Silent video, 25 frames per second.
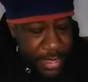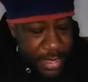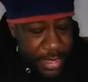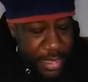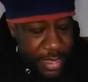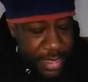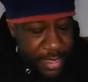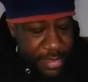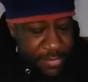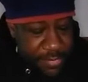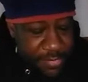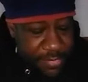
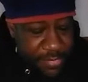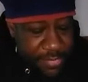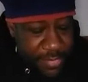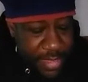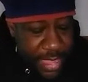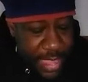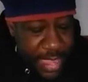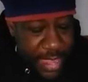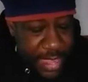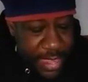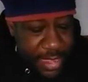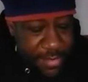He
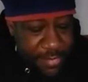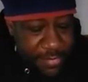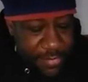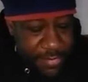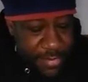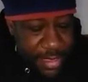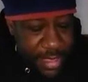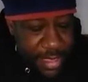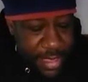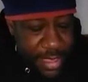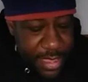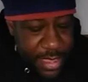stays
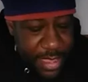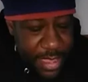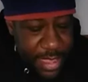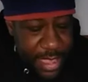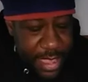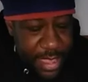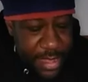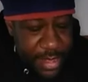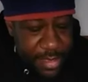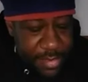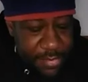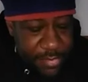
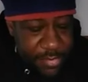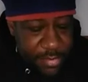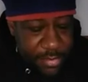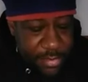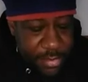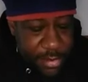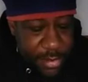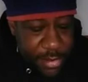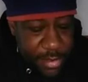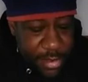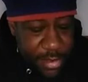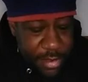in his
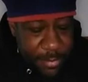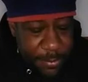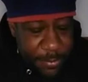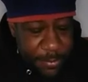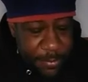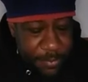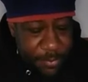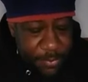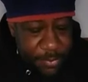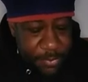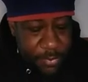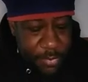
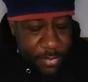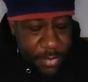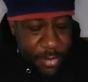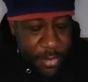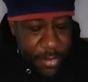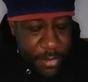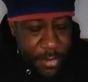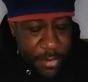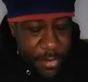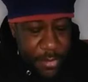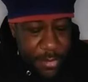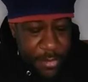lurkum
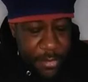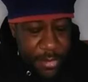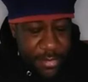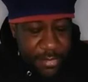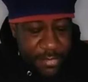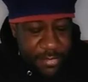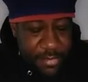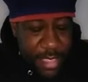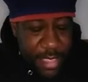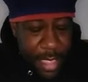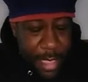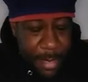on
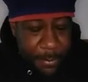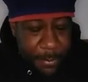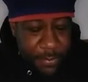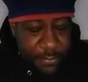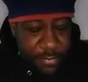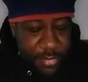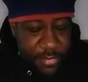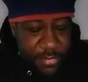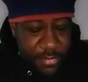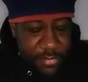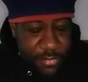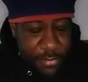top
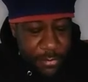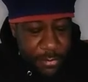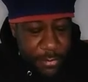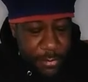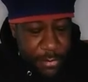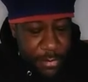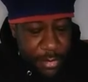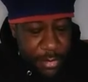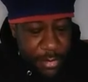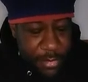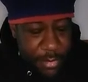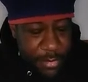of the
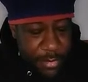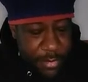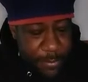store.